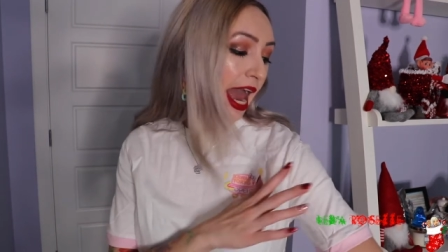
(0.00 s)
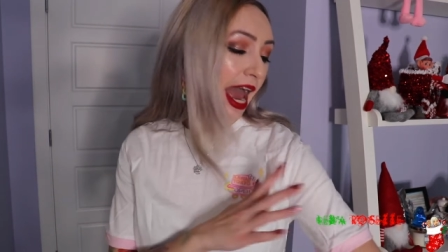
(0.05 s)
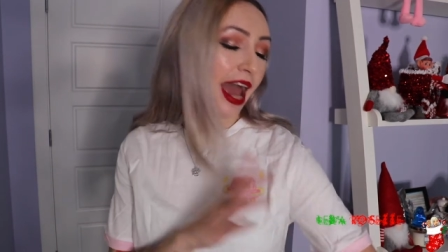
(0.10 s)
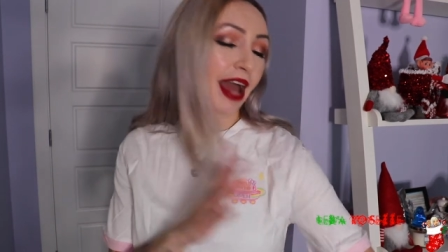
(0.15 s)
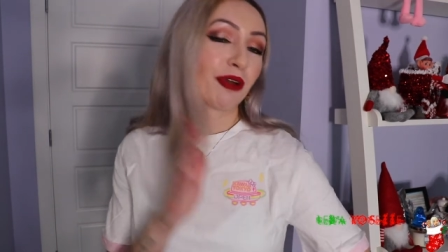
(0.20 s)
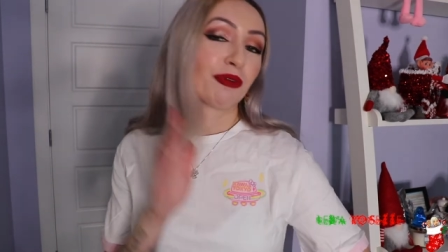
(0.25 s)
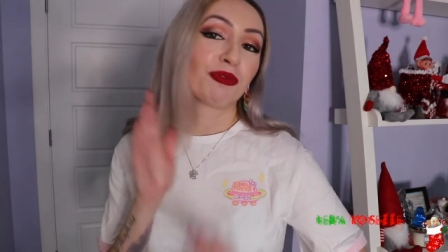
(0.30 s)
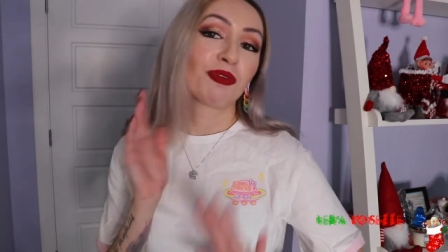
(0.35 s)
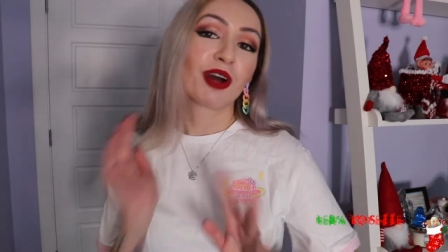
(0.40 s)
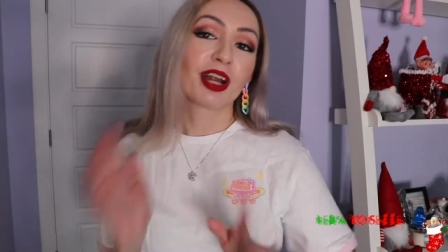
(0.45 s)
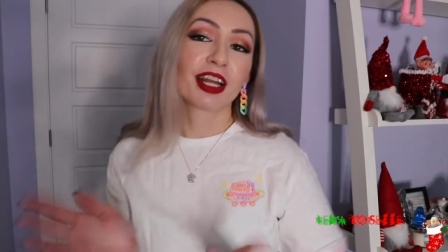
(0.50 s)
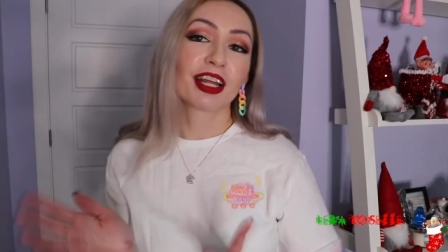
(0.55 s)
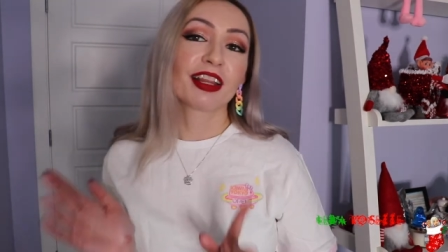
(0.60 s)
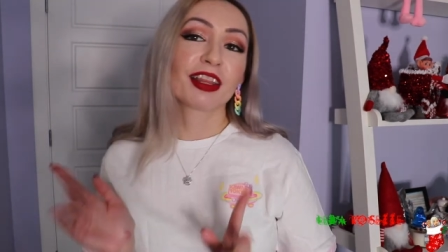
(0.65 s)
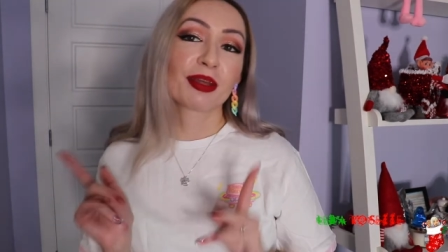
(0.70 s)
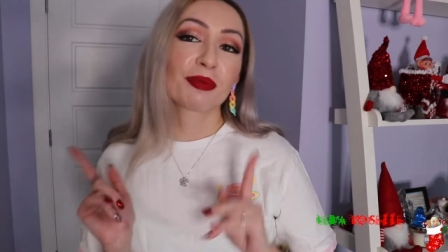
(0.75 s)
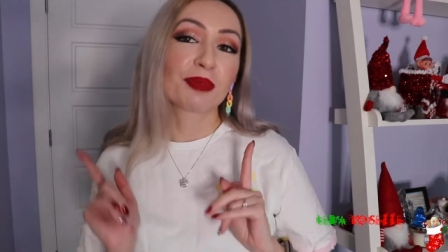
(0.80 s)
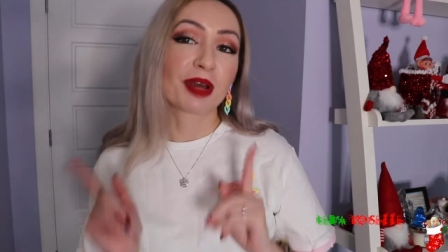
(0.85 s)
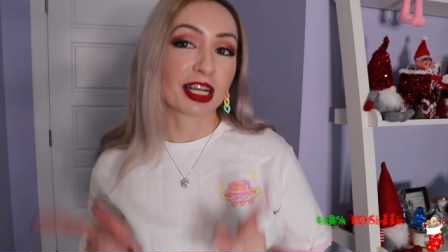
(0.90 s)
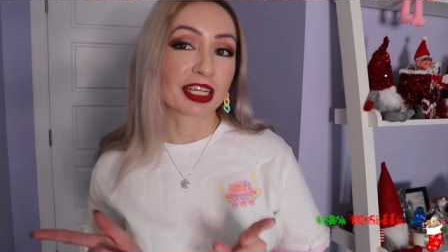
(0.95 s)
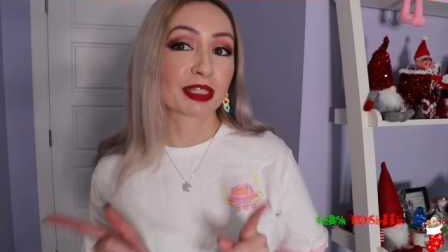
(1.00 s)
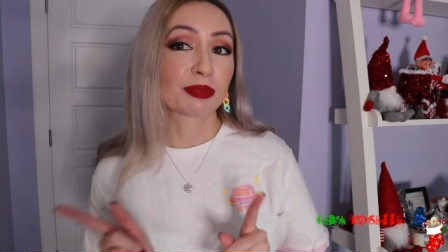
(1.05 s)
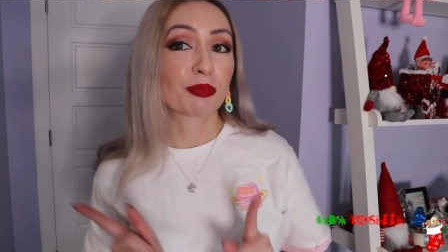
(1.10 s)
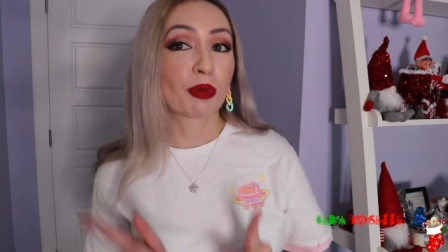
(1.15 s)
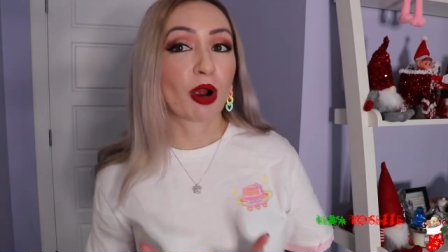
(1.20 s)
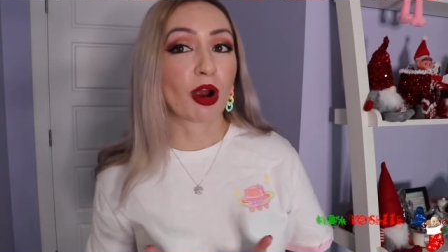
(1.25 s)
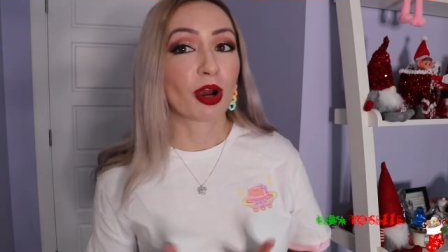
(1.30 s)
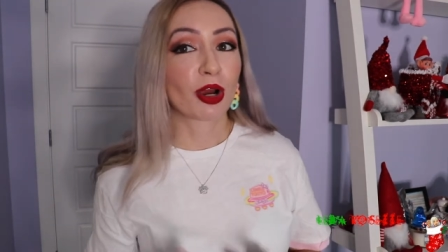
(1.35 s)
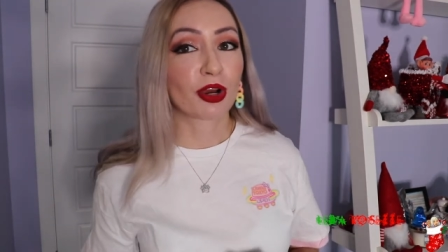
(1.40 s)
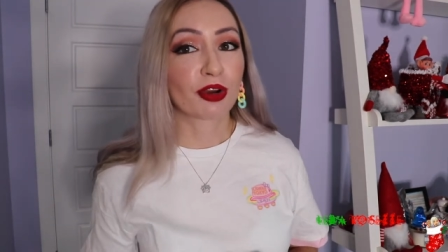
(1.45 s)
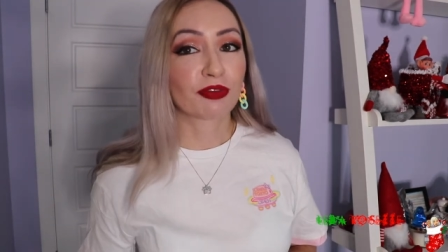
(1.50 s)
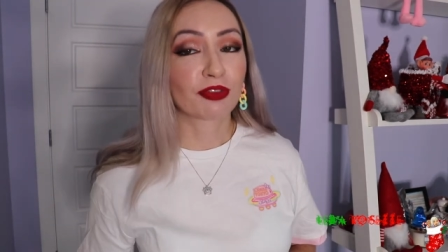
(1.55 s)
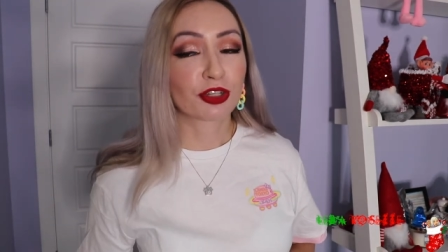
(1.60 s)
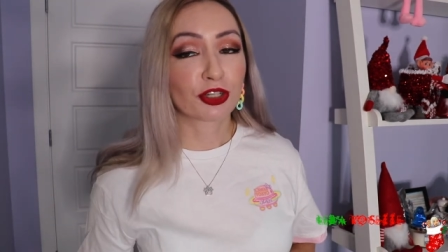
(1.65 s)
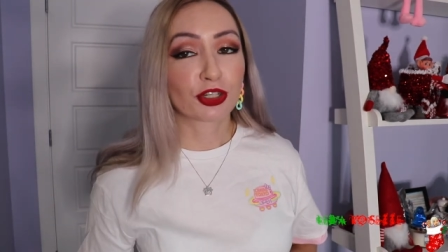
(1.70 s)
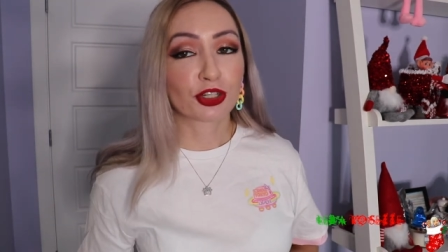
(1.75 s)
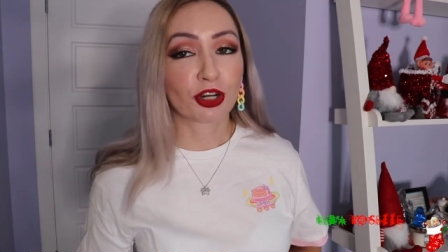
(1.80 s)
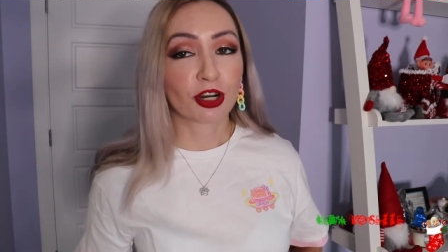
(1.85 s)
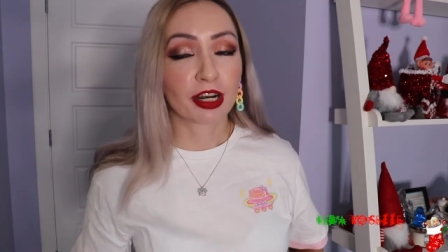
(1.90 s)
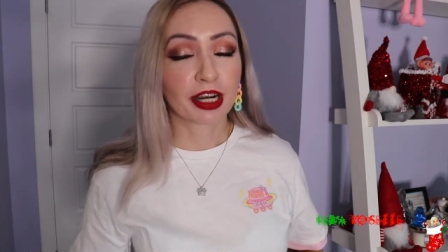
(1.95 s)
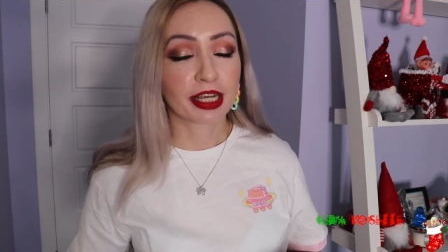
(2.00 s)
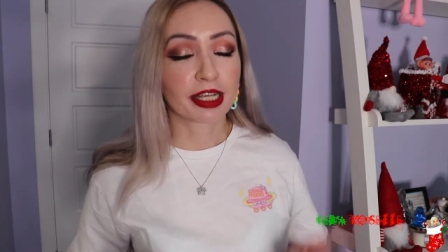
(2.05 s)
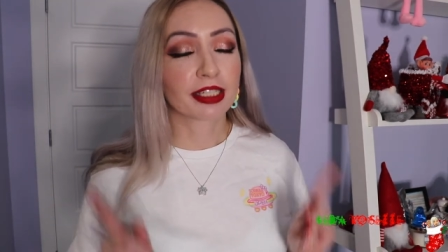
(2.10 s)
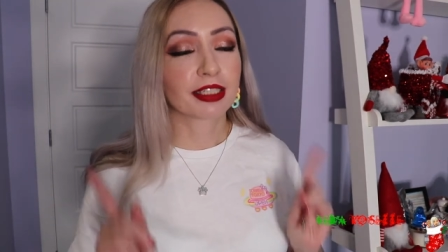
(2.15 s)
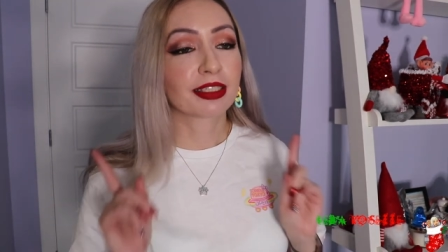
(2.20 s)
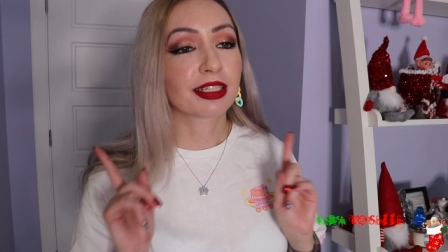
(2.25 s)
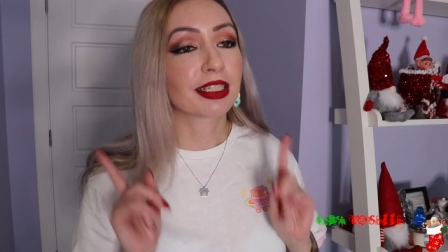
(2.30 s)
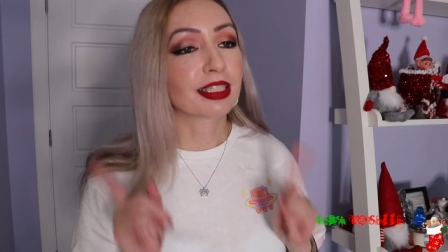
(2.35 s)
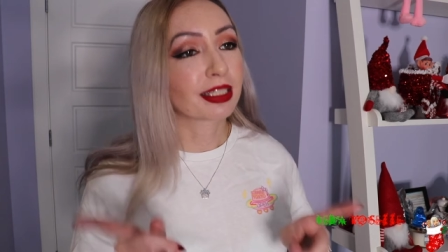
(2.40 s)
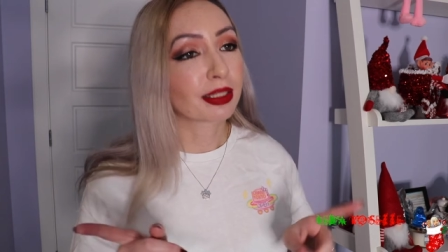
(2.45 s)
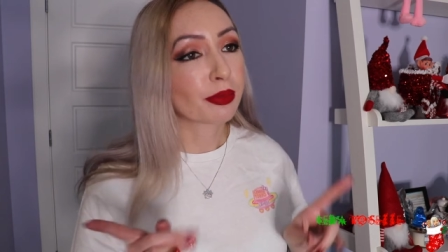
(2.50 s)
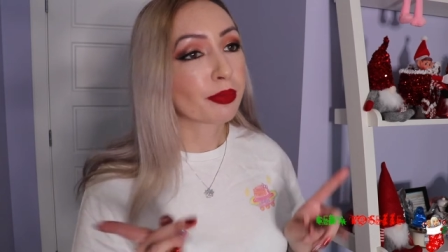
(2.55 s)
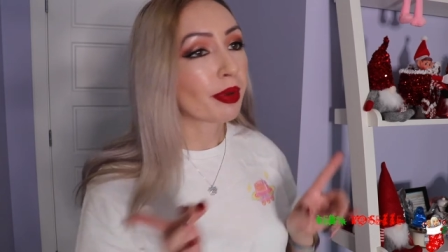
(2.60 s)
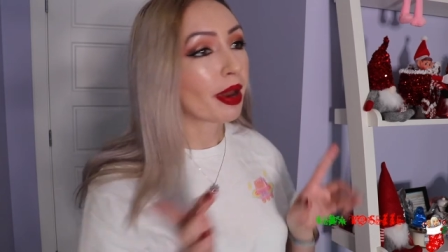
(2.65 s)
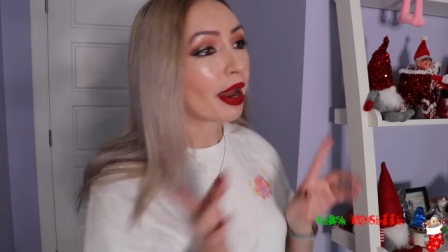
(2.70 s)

And what the best part of this shirt is, is the